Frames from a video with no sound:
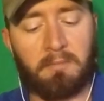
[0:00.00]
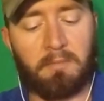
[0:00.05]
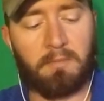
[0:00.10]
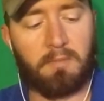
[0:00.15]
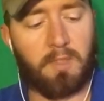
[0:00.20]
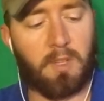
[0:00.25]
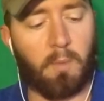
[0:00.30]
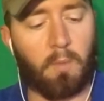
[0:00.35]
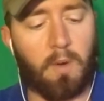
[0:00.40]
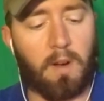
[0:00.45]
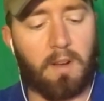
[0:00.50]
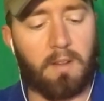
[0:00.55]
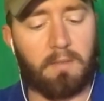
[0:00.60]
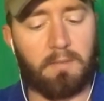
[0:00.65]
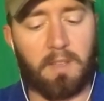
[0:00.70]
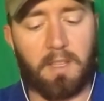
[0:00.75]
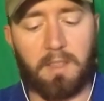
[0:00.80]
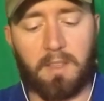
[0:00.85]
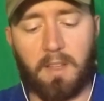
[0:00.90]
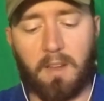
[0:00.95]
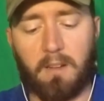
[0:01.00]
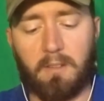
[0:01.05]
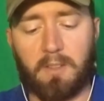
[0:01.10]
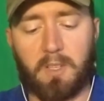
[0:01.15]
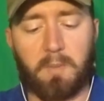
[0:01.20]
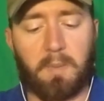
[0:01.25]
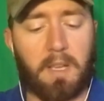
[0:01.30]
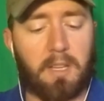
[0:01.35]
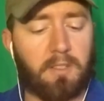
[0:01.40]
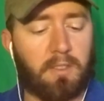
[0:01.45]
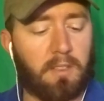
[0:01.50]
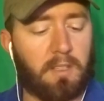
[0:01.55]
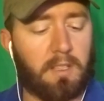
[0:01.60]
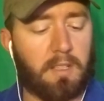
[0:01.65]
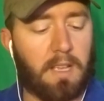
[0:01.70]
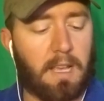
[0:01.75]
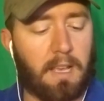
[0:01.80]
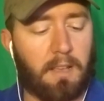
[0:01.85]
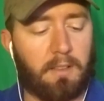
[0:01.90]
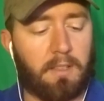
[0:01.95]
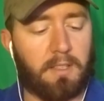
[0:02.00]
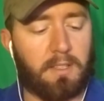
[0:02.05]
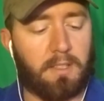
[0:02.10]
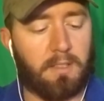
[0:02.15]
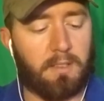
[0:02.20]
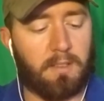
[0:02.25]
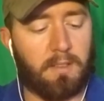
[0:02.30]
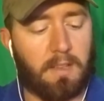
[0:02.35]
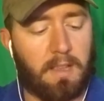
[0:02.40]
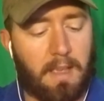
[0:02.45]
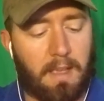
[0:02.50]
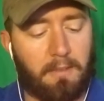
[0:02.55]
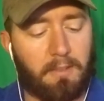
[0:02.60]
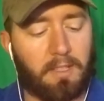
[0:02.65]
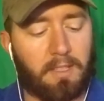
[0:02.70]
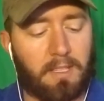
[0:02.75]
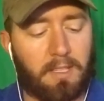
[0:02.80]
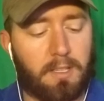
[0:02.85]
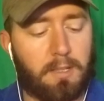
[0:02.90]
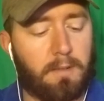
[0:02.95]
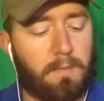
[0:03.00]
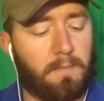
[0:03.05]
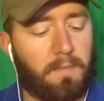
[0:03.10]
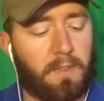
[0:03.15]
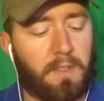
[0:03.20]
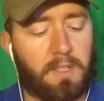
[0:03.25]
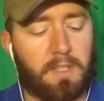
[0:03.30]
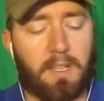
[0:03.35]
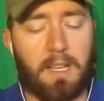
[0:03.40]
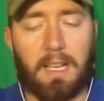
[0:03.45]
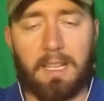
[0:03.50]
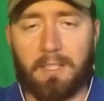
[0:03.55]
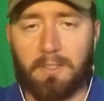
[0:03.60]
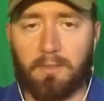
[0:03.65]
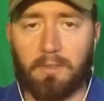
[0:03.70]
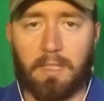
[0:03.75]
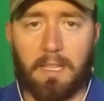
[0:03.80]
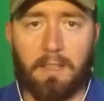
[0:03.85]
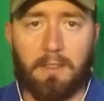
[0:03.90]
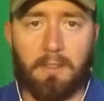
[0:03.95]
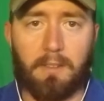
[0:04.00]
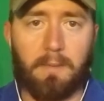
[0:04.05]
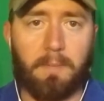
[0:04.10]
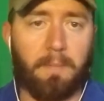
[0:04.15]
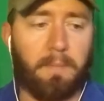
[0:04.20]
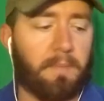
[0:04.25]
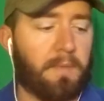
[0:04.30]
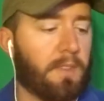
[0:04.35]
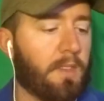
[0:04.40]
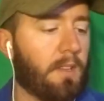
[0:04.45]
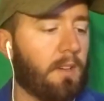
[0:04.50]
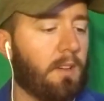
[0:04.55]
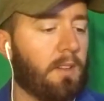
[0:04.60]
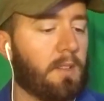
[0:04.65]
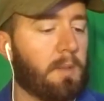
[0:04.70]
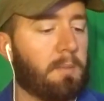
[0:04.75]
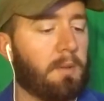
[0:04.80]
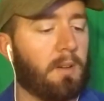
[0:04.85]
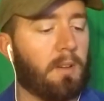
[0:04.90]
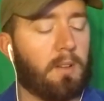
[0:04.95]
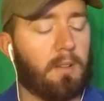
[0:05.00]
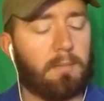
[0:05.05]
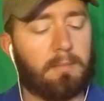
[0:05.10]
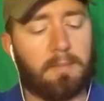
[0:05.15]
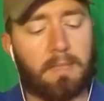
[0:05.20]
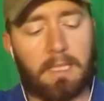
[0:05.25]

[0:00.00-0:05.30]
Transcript: somewhere in there, especially how this is having this nice leather on the palm.